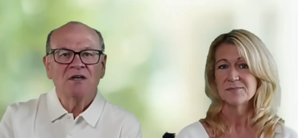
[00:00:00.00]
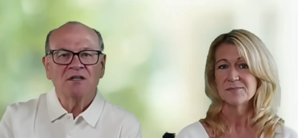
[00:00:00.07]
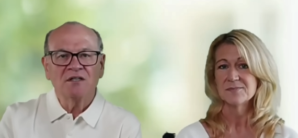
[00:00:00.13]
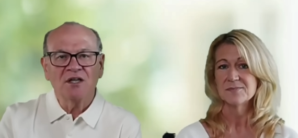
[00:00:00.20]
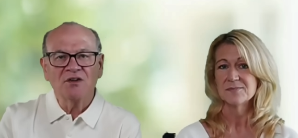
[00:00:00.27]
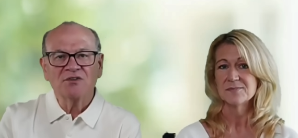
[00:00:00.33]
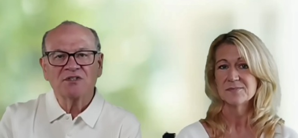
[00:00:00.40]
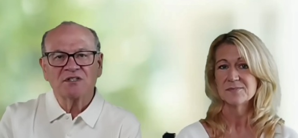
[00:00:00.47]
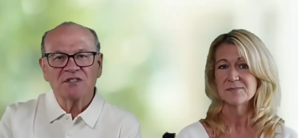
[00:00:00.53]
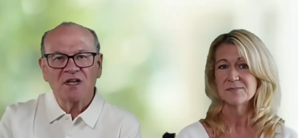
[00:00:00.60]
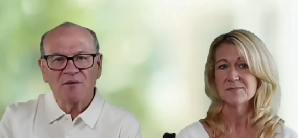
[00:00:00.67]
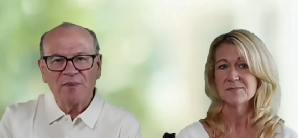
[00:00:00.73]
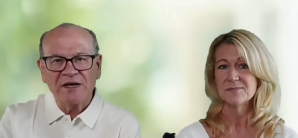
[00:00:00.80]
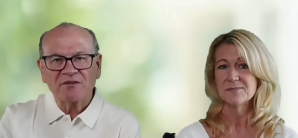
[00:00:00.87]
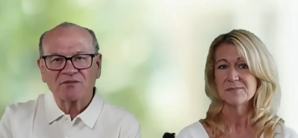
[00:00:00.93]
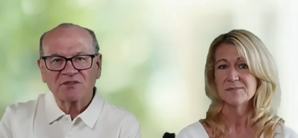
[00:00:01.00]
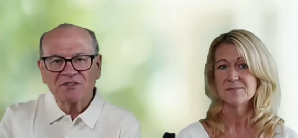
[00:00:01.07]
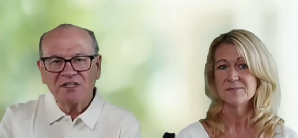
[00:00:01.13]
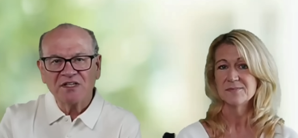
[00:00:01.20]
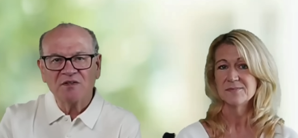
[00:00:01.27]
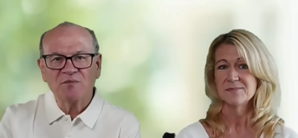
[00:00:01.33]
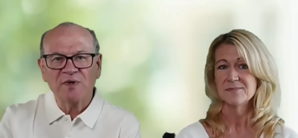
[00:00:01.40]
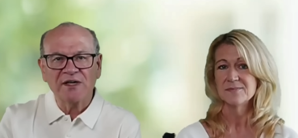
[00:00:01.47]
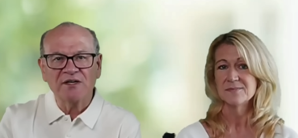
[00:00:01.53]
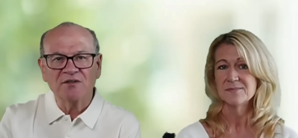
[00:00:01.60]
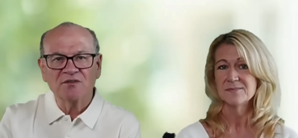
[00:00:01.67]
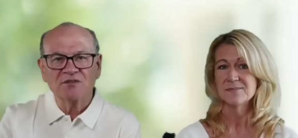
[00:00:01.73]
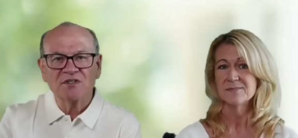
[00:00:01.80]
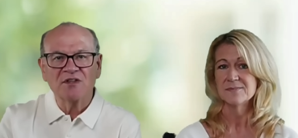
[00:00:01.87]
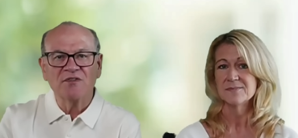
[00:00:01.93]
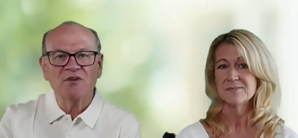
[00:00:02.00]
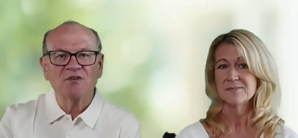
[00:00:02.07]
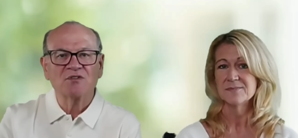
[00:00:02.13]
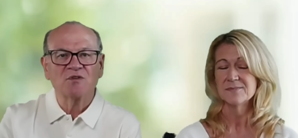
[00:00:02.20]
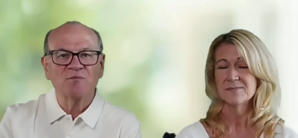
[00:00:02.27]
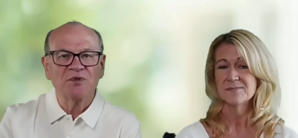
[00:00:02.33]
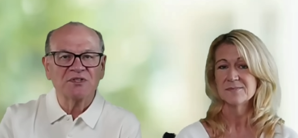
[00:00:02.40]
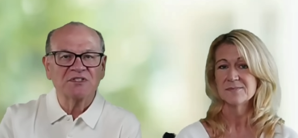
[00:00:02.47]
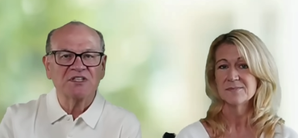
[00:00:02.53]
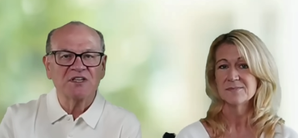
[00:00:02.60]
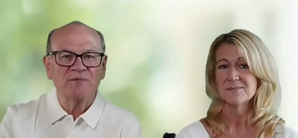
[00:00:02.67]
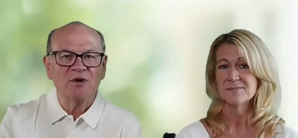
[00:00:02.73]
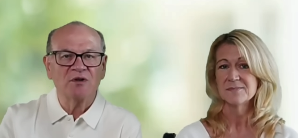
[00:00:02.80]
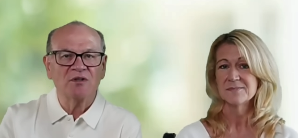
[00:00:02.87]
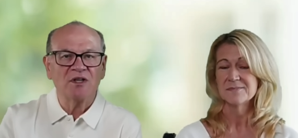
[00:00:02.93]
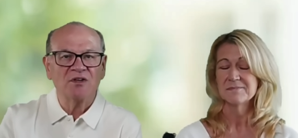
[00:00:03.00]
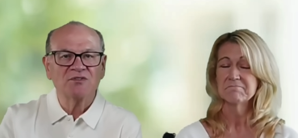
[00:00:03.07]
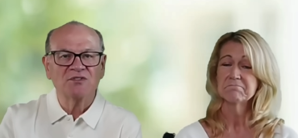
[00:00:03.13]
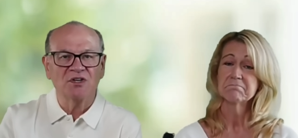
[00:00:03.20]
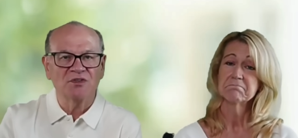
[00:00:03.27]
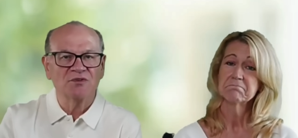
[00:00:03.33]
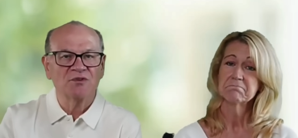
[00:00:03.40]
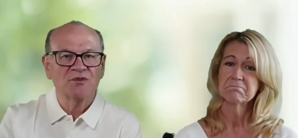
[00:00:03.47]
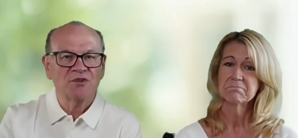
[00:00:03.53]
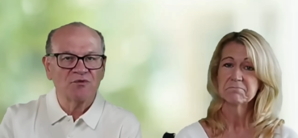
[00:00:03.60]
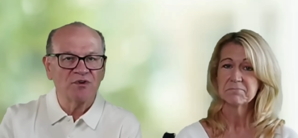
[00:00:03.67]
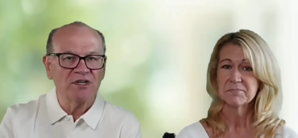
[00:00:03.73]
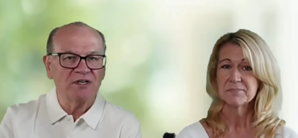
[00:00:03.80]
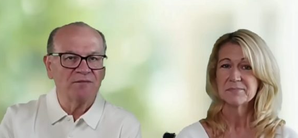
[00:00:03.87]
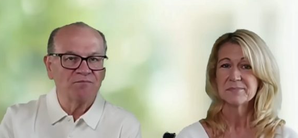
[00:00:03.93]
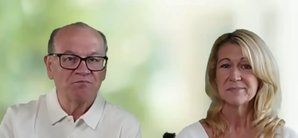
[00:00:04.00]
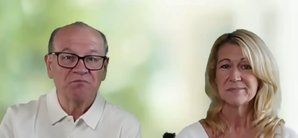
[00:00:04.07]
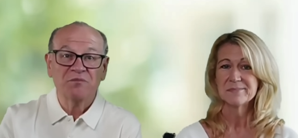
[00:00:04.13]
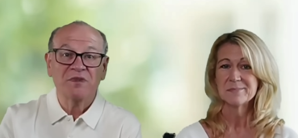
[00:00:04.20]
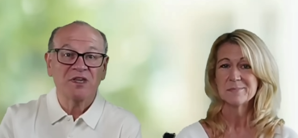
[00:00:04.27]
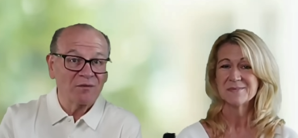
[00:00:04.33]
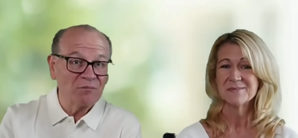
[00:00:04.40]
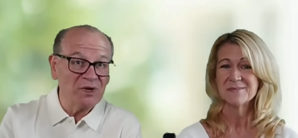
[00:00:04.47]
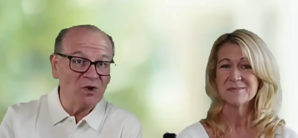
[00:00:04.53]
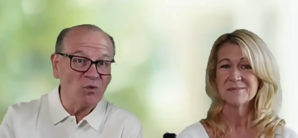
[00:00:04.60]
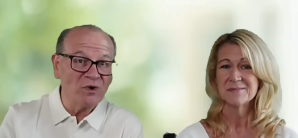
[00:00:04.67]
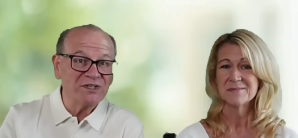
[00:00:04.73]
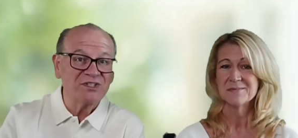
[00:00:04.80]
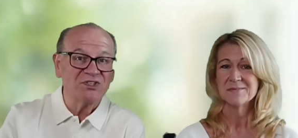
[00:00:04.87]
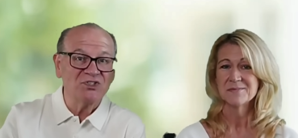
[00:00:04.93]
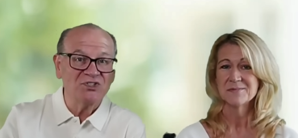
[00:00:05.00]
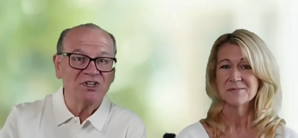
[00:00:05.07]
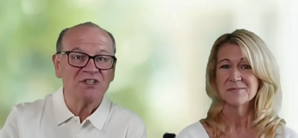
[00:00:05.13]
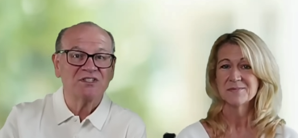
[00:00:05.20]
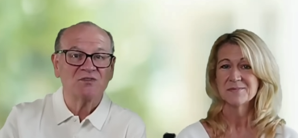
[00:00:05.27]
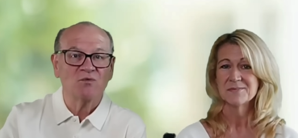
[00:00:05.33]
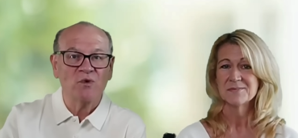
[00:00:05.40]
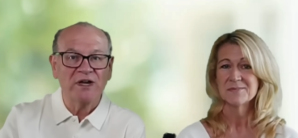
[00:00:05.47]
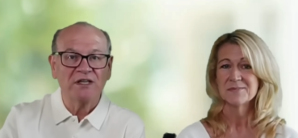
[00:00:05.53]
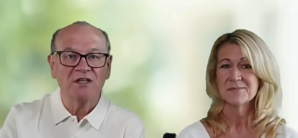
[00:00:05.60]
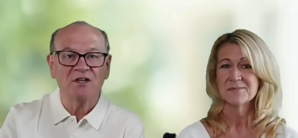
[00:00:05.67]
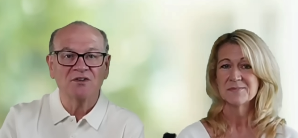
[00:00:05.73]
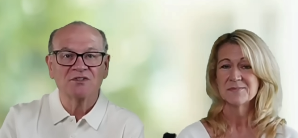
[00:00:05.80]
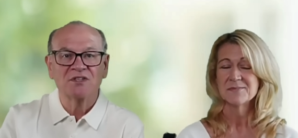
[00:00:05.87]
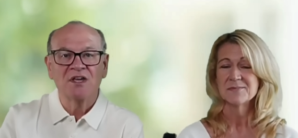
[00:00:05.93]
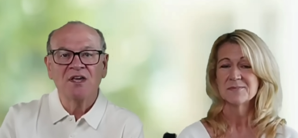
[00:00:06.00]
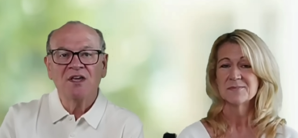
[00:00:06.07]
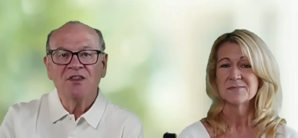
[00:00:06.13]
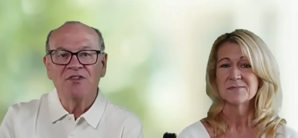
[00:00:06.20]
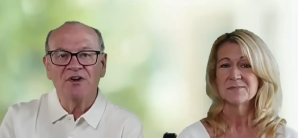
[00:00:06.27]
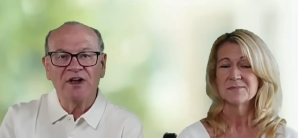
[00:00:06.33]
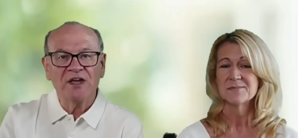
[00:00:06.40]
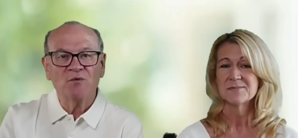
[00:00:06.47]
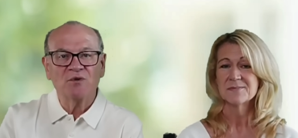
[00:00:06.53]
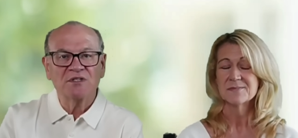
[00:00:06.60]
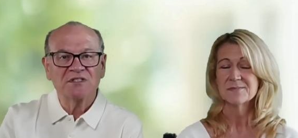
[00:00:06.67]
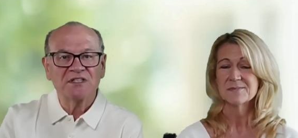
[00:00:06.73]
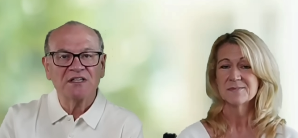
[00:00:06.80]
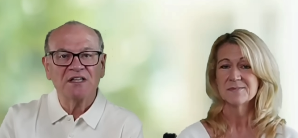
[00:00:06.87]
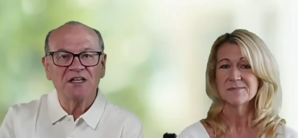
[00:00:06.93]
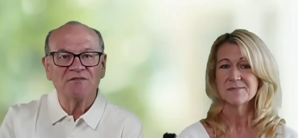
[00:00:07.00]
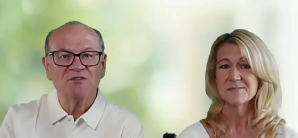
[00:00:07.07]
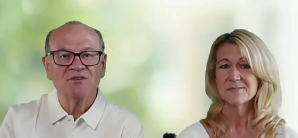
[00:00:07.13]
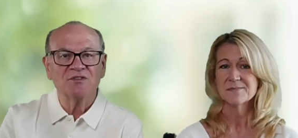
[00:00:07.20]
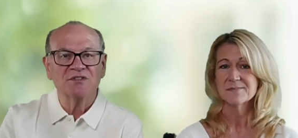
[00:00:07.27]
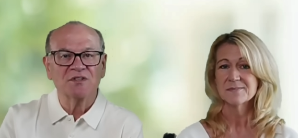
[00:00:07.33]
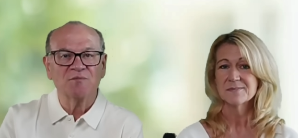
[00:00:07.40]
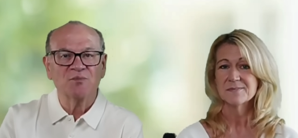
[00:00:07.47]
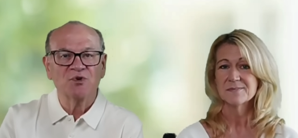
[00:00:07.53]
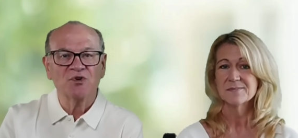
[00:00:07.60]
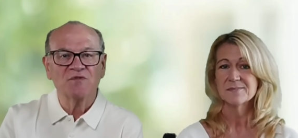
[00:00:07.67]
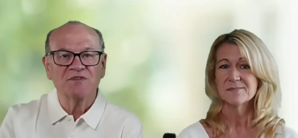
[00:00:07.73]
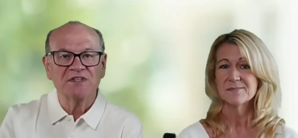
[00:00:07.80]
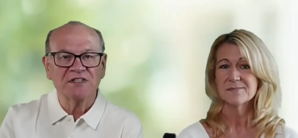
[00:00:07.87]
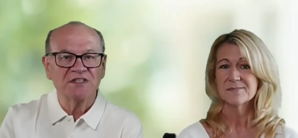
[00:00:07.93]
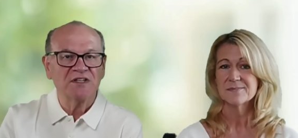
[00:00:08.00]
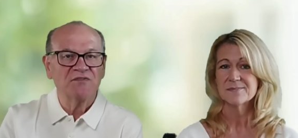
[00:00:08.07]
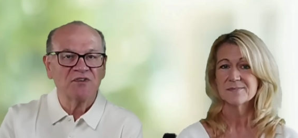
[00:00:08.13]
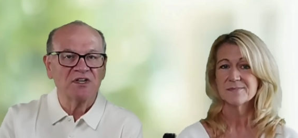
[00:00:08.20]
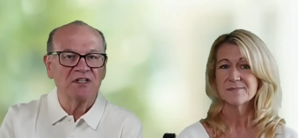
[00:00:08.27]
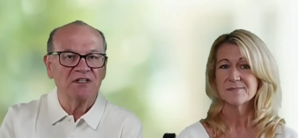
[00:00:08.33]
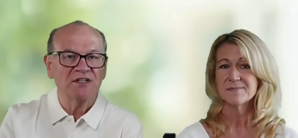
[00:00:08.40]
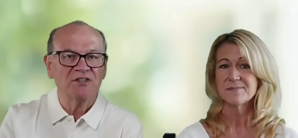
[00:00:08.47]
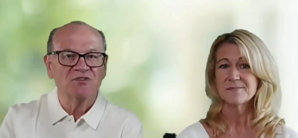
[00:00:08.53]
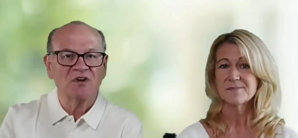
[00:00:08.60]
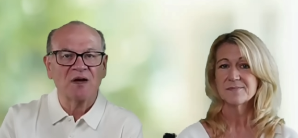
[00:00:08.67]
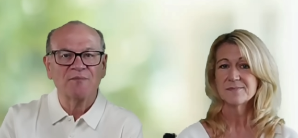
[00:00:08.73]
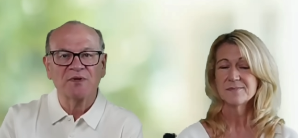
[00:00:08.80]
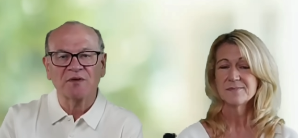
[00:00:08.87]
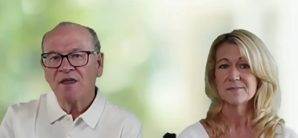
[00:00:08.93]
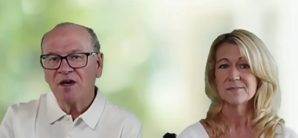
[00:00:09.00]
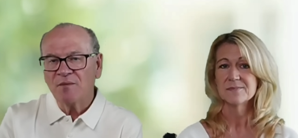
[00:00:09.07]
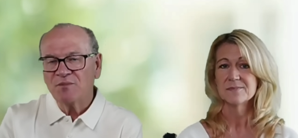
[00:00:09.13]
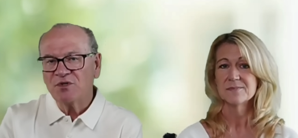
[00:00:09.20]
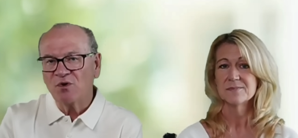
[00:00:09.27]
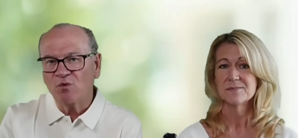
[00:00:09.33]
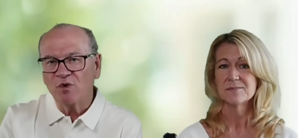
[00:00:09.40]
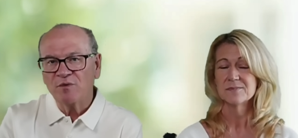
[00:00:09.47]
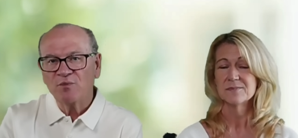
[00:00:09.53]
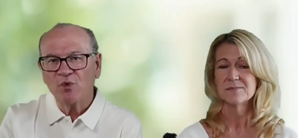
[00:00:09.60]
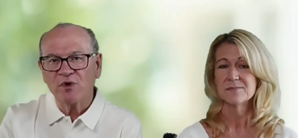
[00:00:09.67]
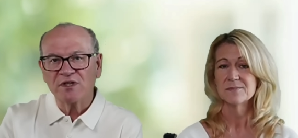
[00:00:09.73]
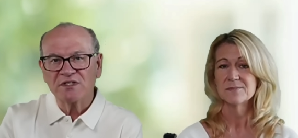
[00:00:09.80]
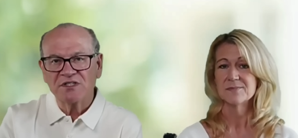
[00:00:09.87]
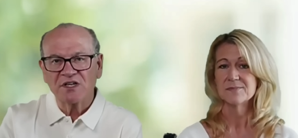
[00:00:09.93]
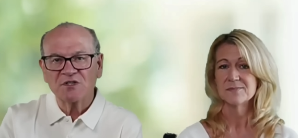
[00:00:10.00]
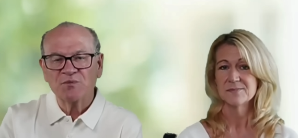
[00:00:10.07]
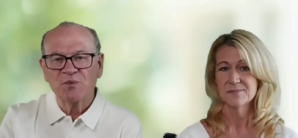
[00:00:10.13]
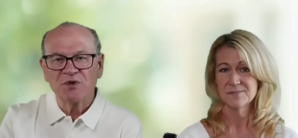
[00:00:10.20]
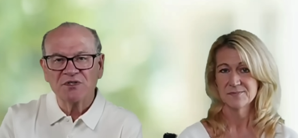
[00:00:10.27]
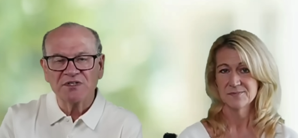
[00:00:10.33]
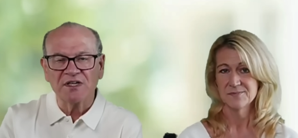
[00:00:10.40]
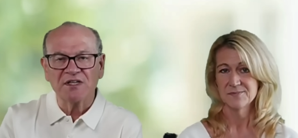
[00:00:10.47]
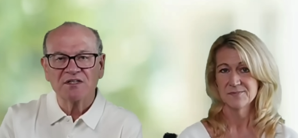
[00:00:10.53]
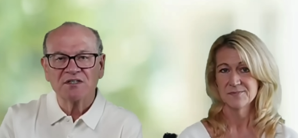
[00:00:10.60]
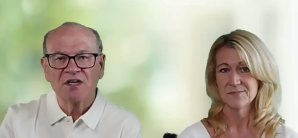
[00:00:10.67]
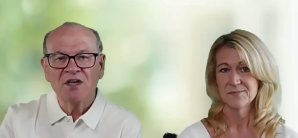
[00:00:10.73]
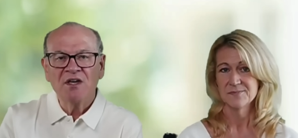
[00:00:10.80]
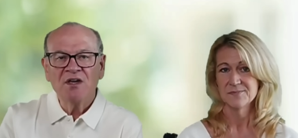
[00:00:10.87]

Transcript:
Speaker 1: lost about 10 pounds. And those on placebo lost under 3 but it wasn't just weight loss. Their A1C levels improved significantly, dropping up to 1.6%.